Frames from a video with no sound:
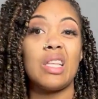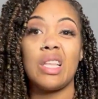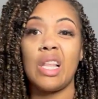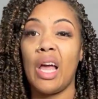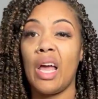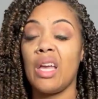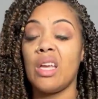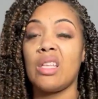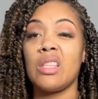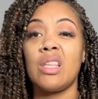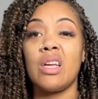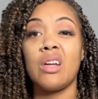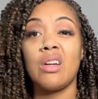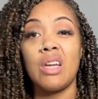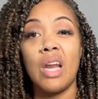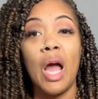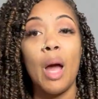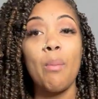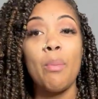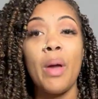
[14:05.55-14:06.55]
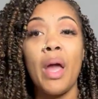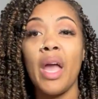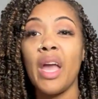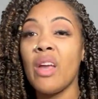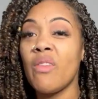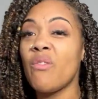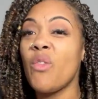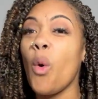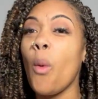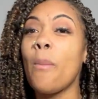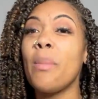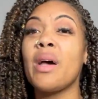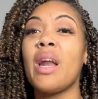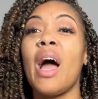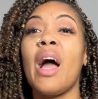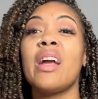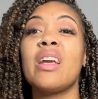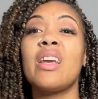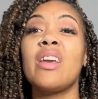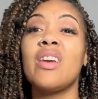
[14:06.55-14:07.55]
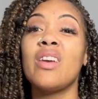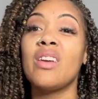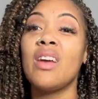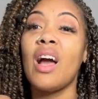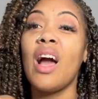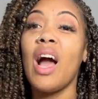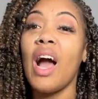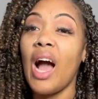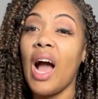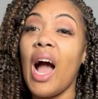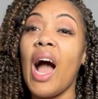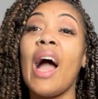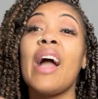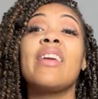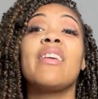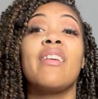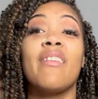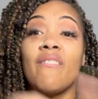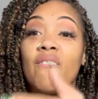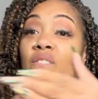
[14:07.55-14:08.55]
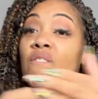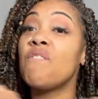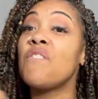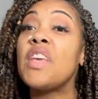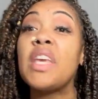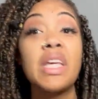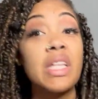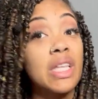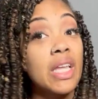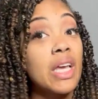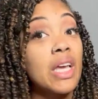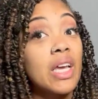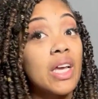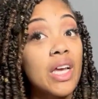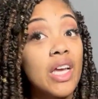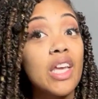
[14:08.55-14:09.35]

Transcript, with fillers: Like they're not painful, but I can I can feel it.